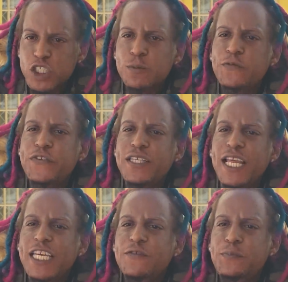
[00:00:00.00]
So I feel
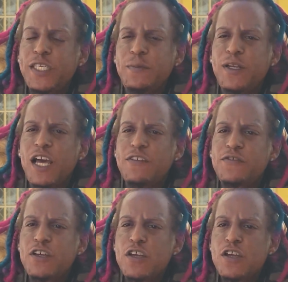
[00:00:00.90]
like if people
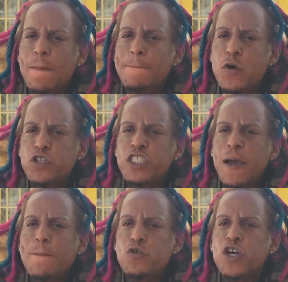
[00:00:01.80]
have money
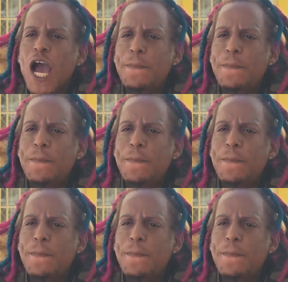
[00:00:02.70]
and more